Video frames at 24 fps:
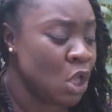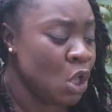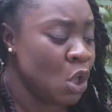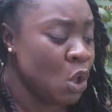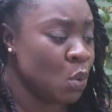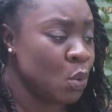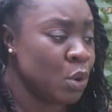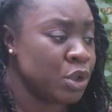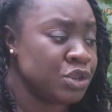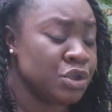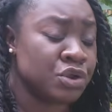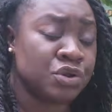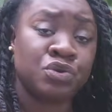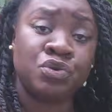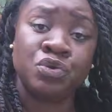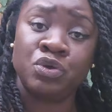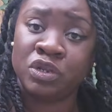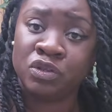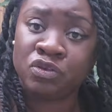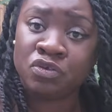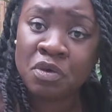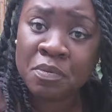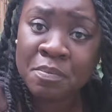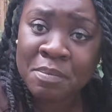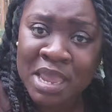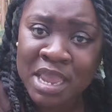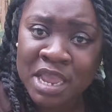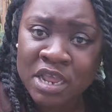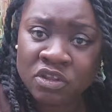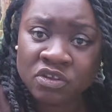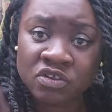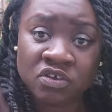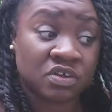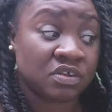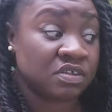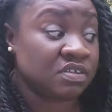when you're doing
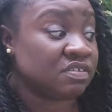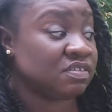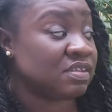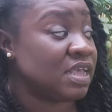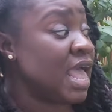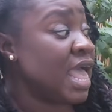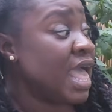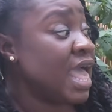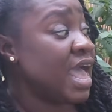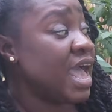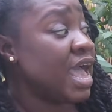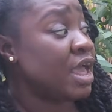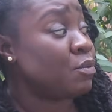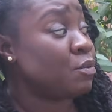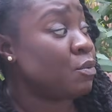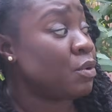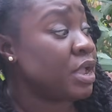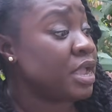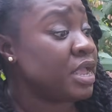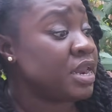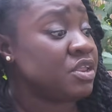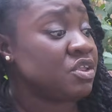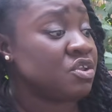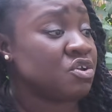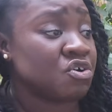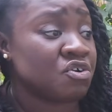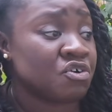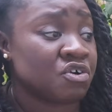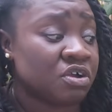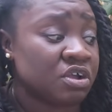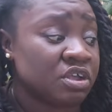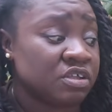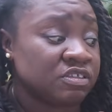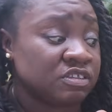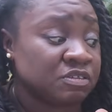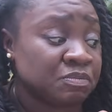tomatoes, and when you're
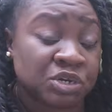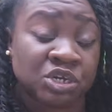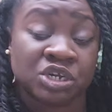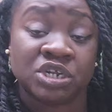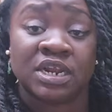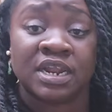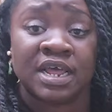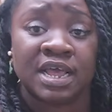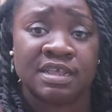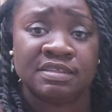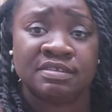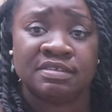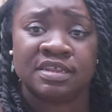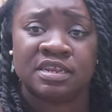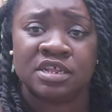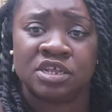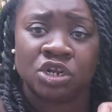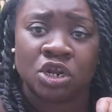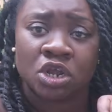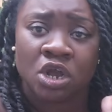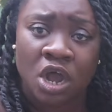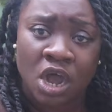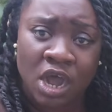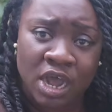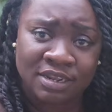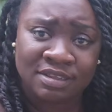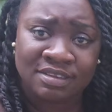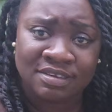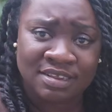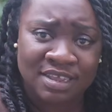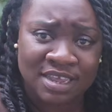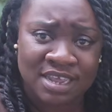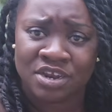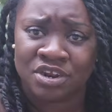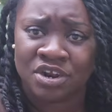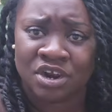specializing in
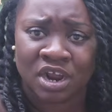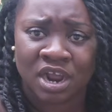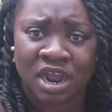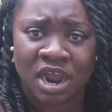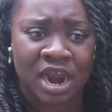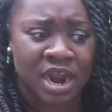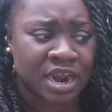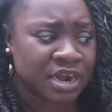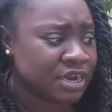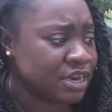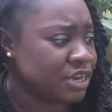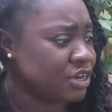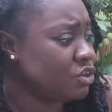container gardening.